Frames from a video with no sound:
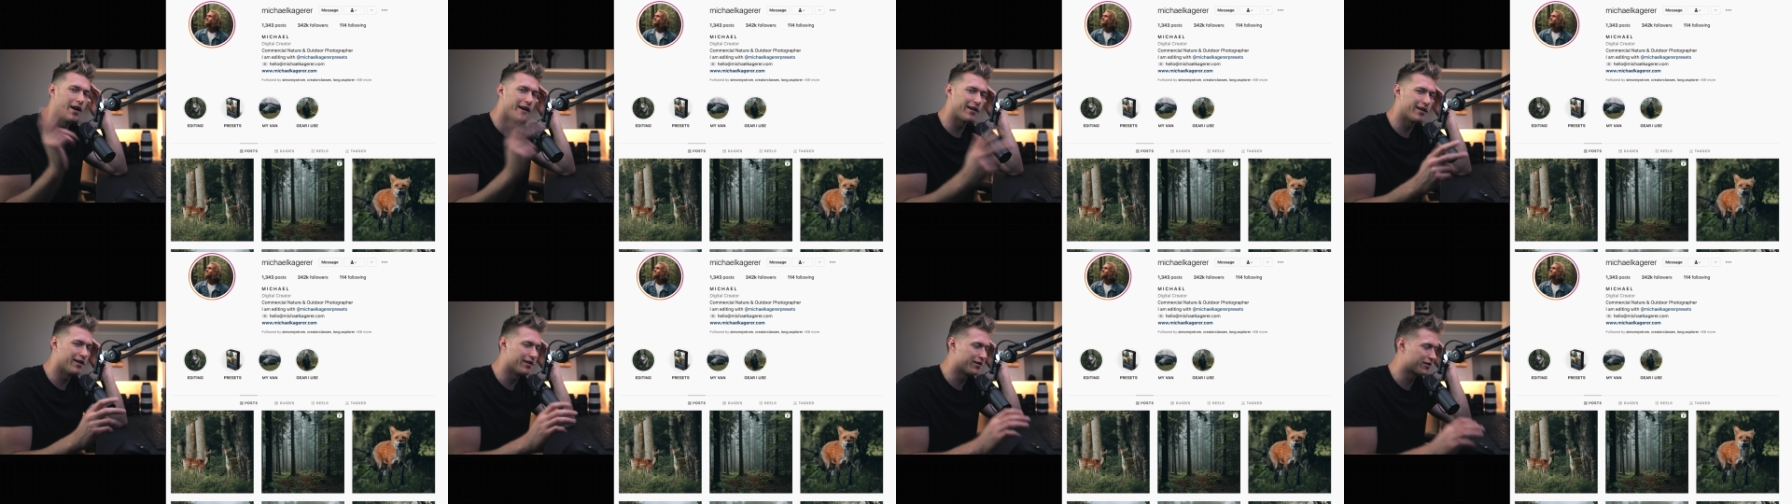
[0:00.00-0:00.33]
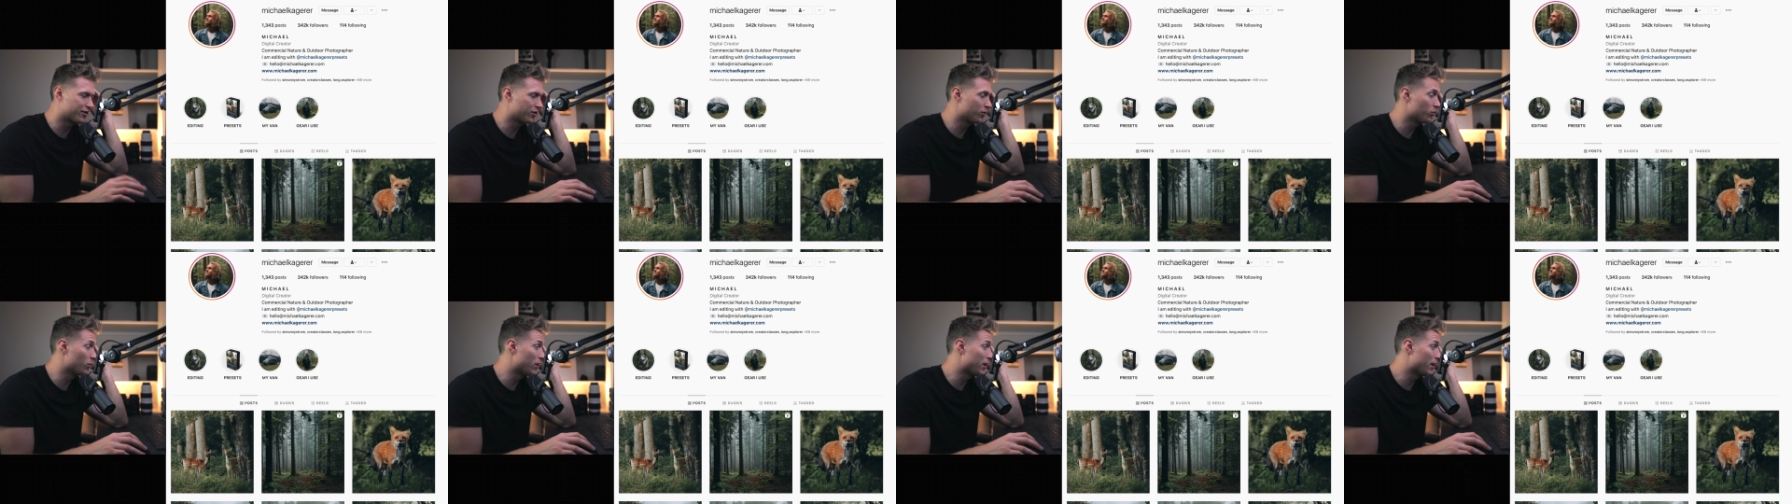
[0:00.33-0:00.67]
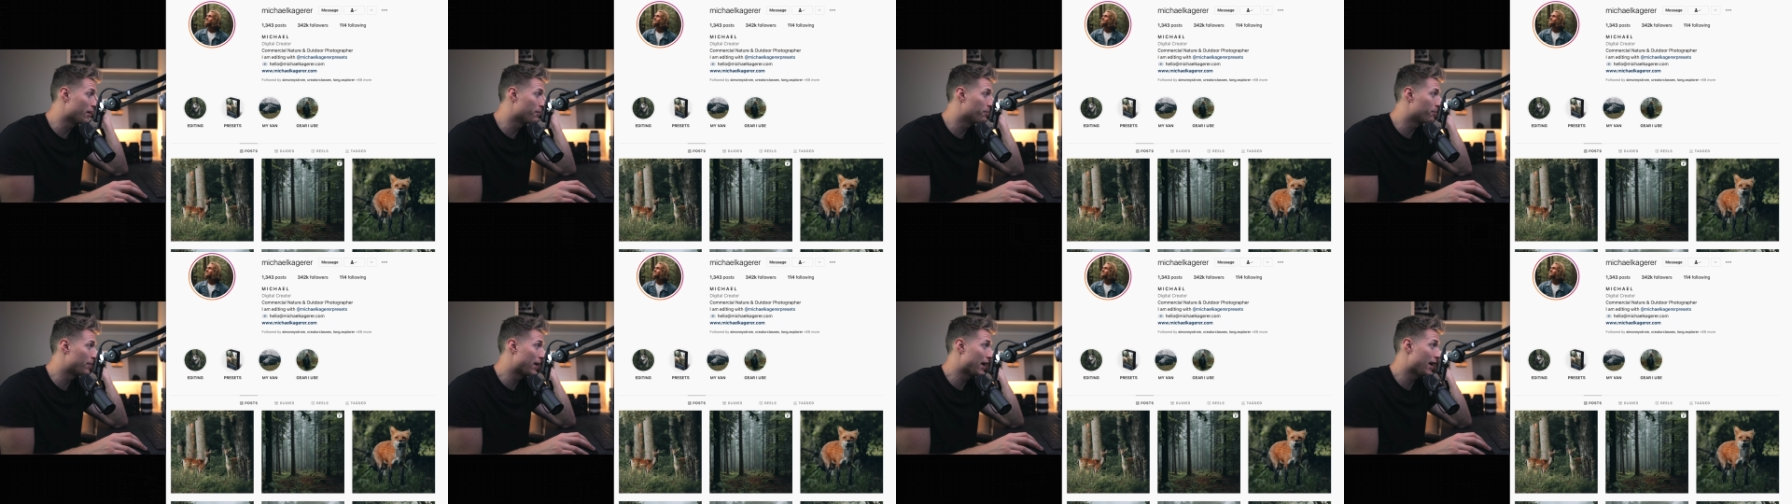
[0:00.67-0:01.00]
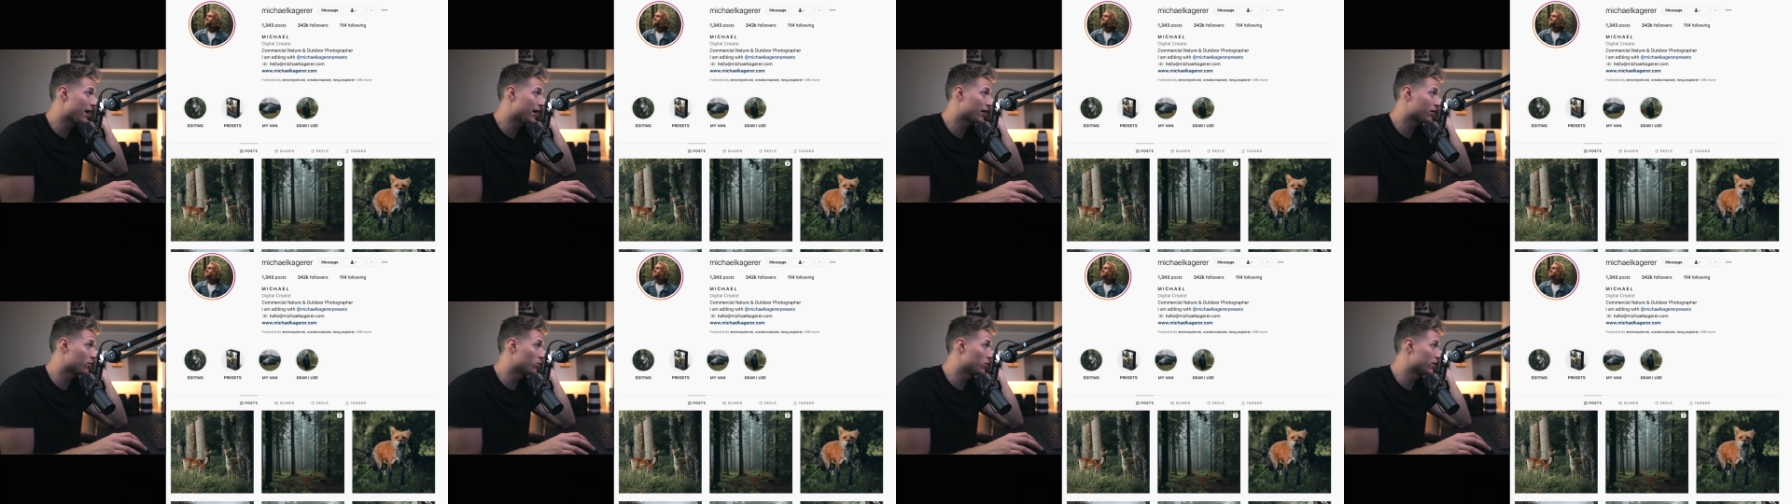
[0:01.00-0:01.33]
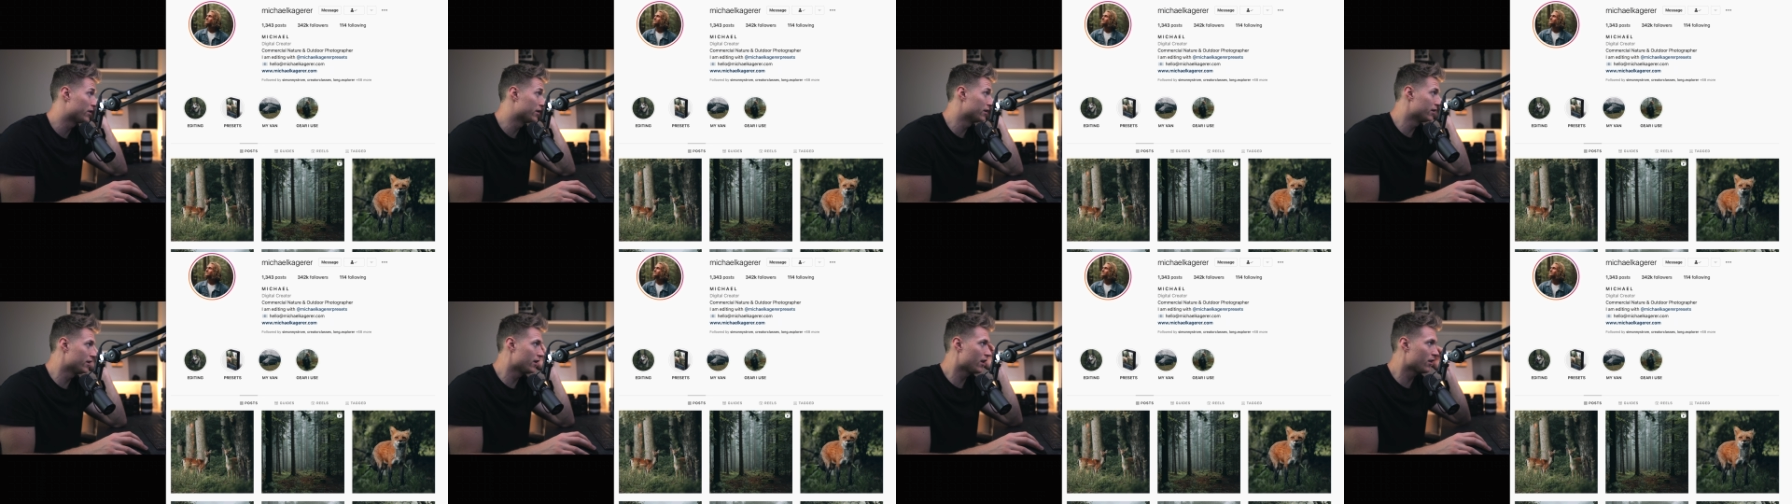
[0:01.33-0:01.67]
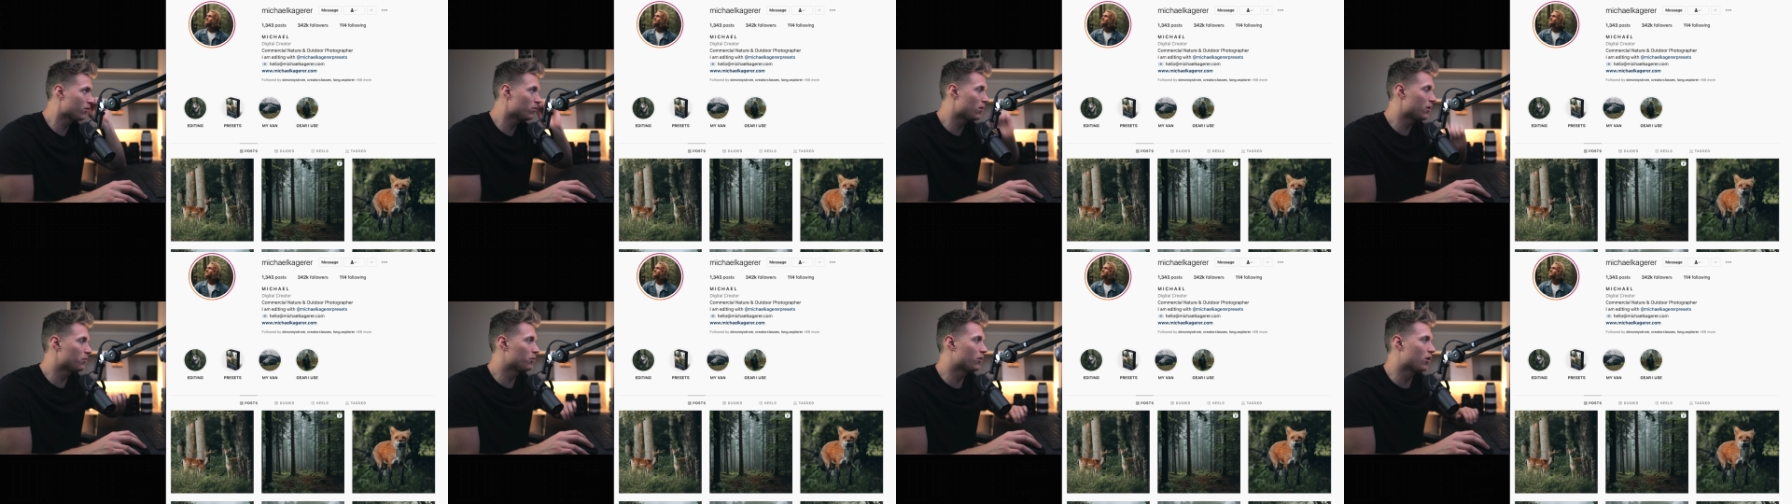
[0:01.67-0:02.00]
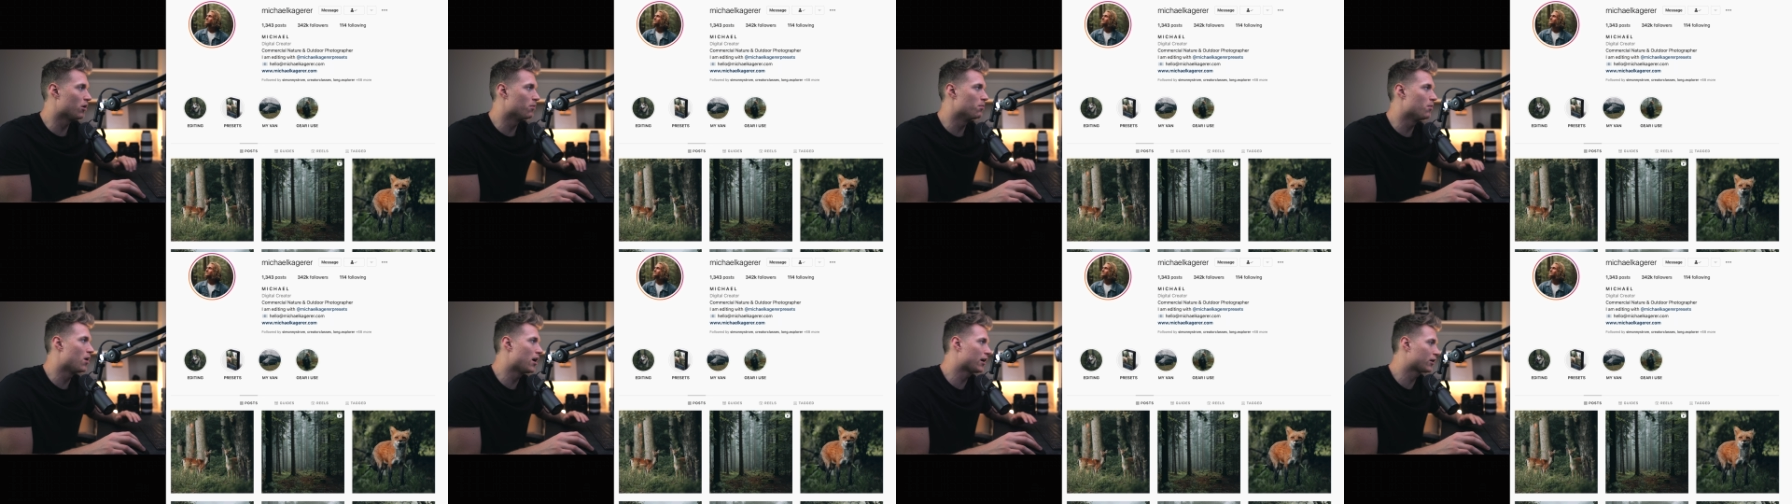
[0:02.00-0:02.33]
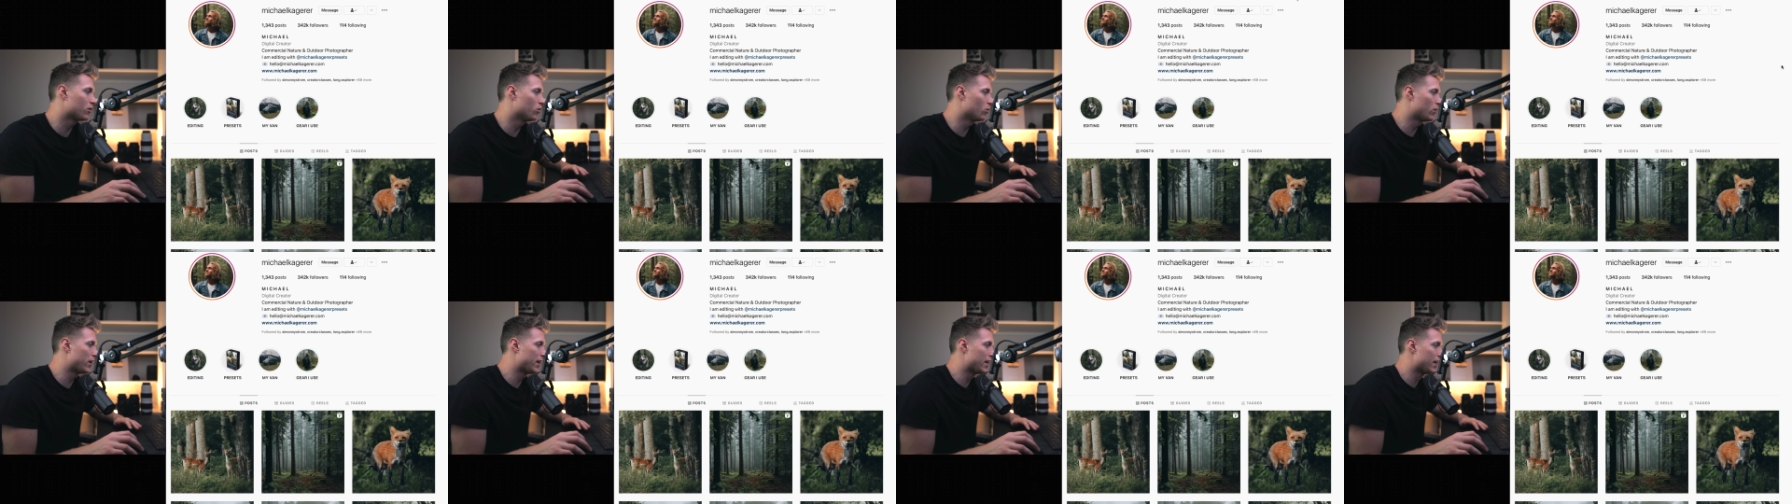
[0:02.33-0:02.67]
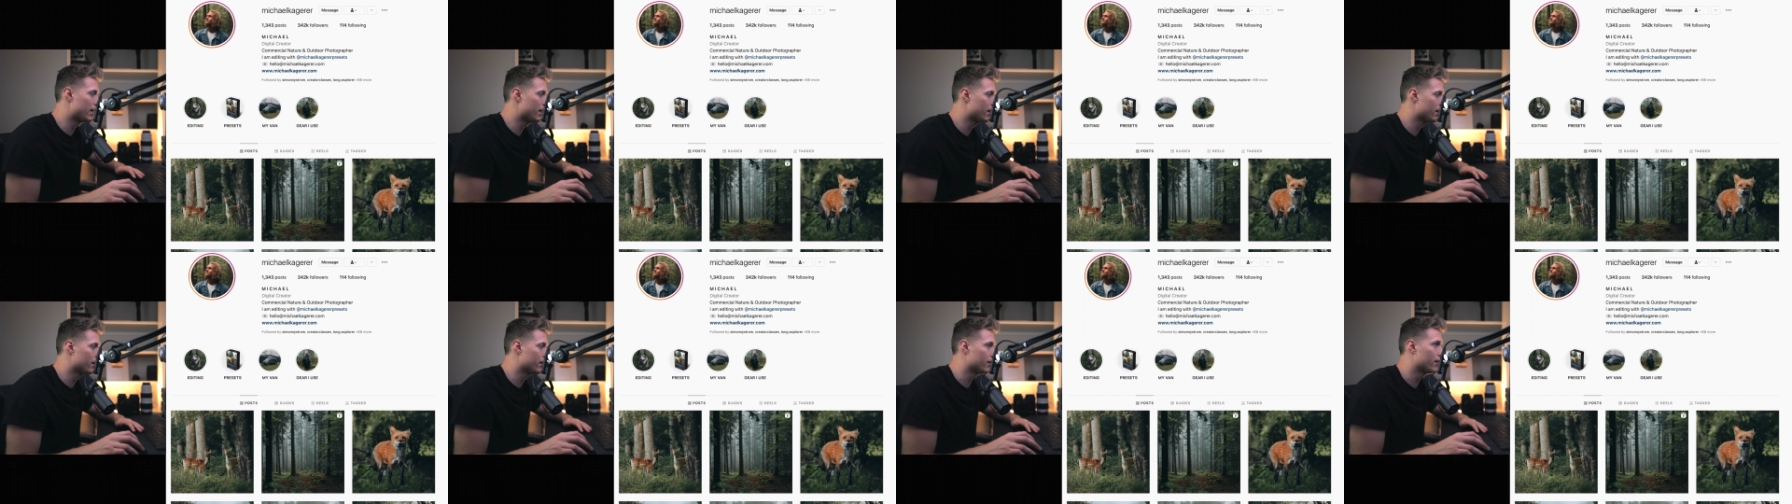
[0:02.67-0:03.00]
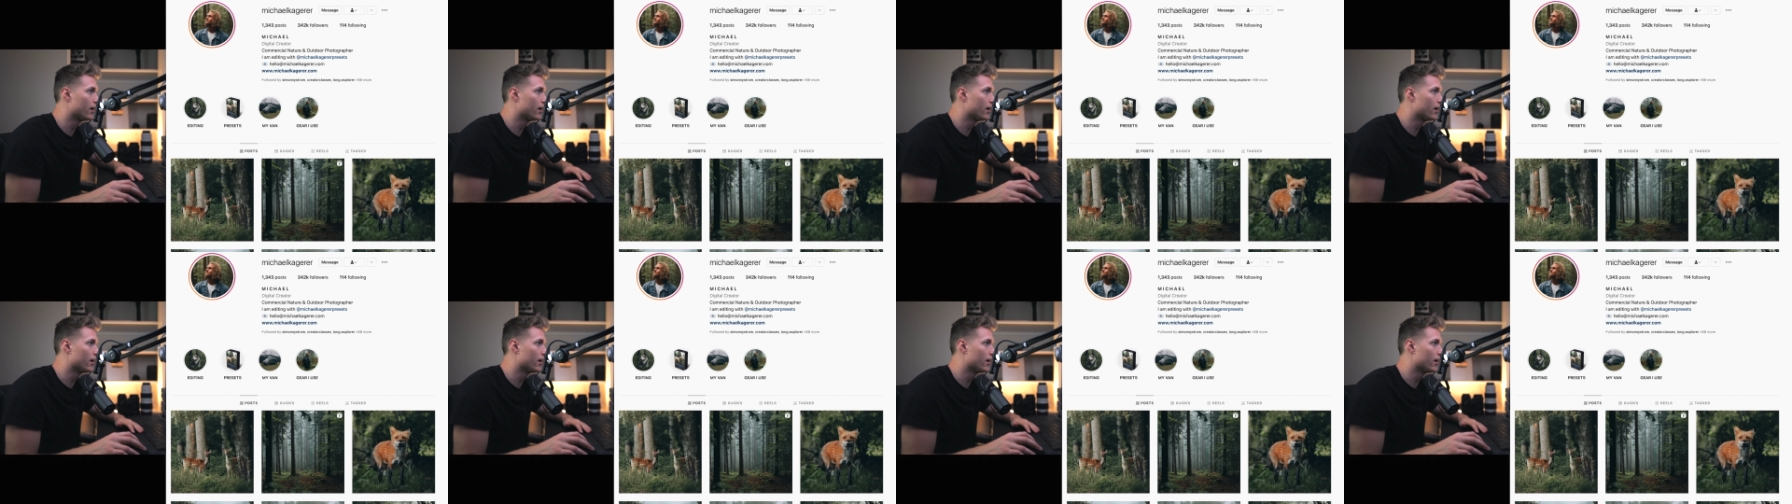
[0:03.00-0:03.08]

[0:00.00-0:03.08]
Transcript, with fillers: Hey guys, so we are back with another one. We've got Michael here.